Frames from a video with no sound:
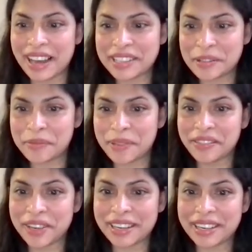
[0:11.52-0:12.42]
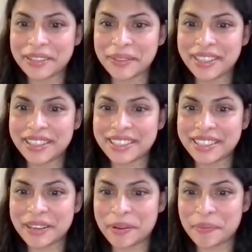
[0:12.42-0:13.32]
glad to be invited to this
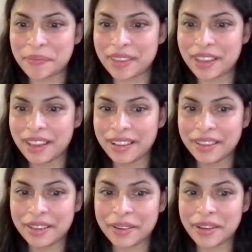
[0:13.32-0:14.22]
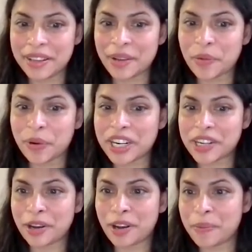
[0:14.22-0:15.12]
the
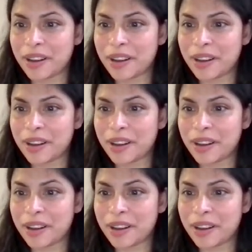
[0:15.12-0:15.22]
workshop,